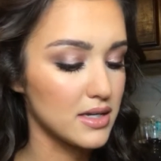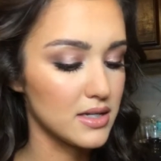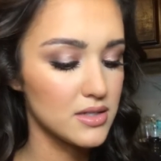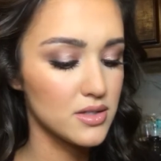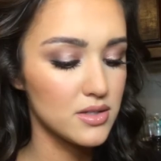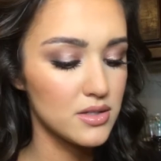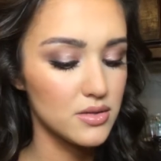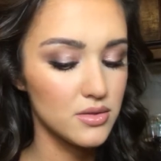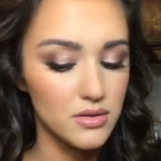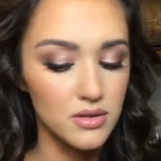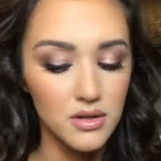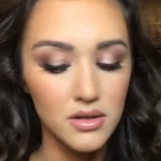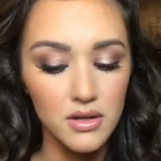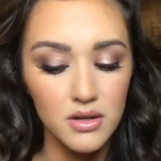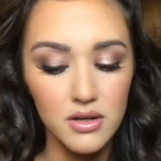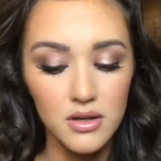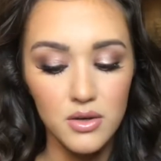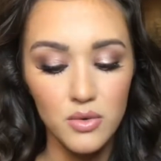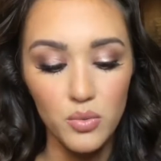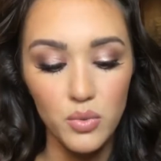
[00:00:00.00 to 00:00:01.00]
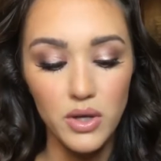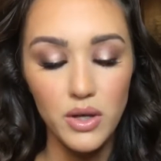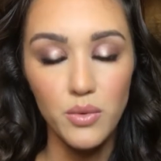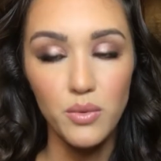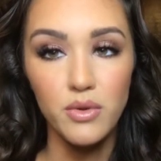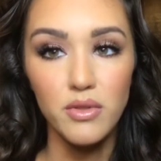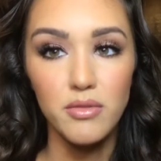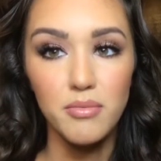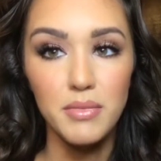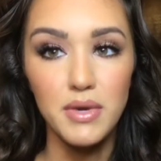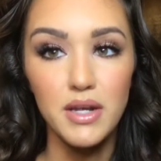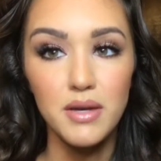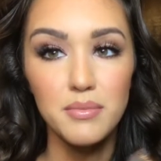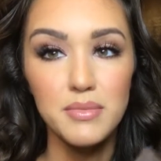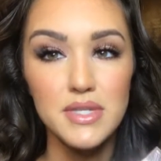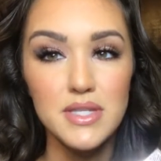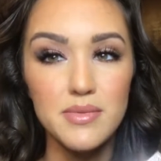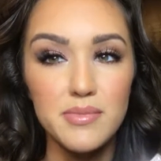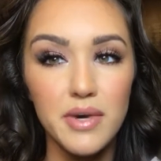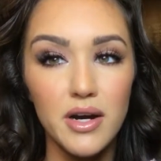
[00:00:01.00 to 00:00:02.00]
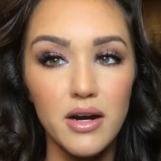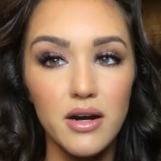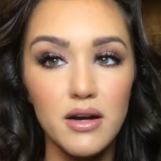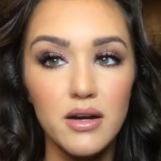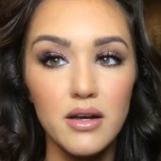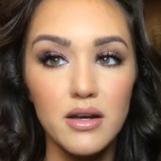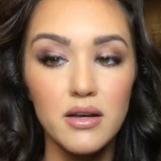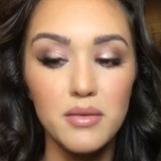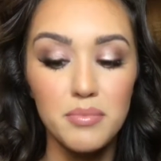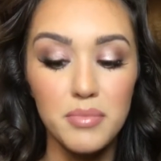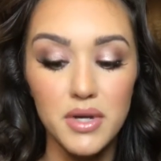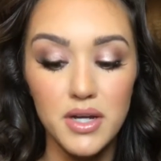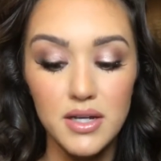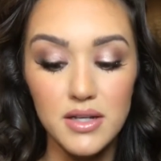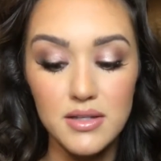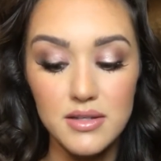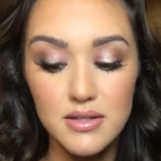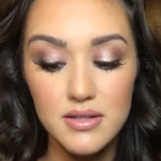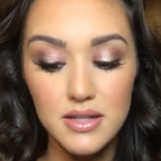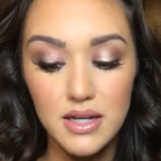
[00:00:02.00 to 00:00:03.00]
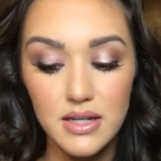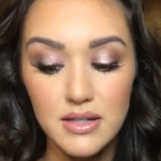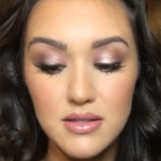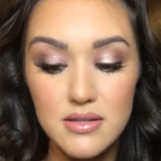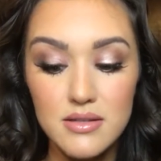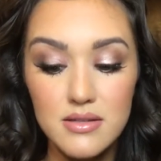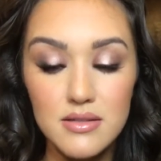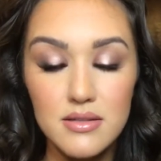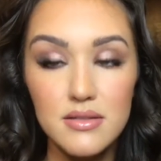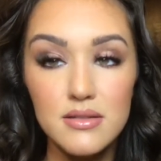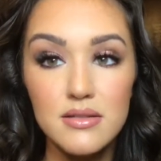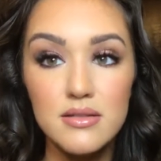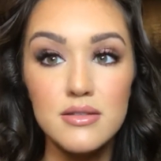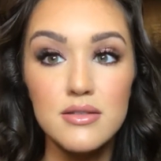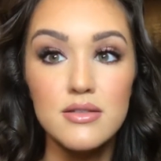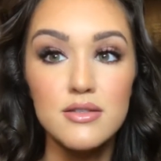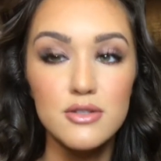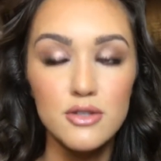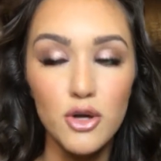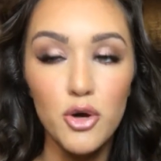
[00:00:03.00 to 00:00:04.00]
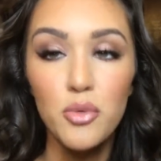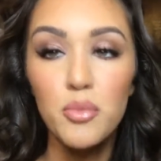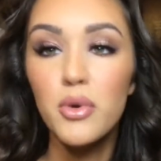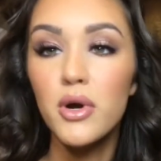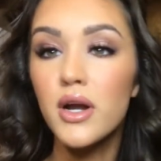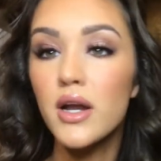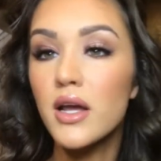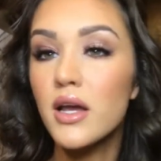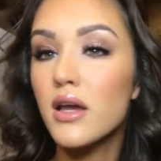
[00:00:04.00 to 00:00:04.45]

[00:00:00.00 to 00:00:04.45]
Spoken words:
next week with me to Miss America because that's so pretty.